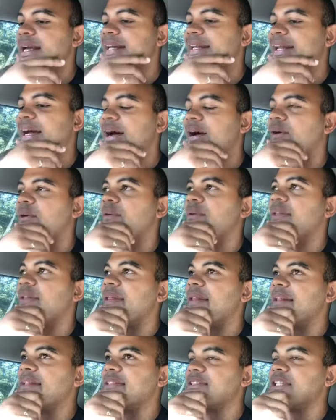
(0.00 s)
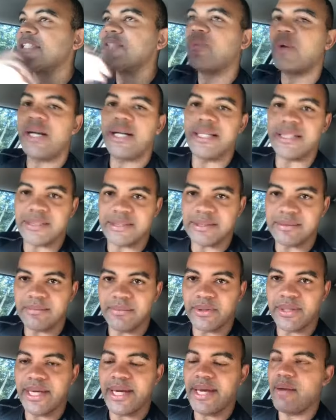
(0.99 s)
Now, so that's what it is.
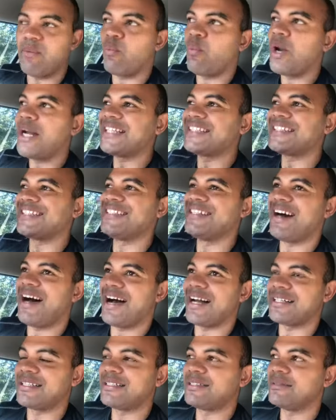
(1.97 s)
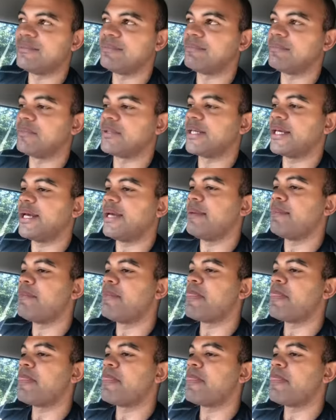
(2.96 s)
Okay. What it's not. Okay.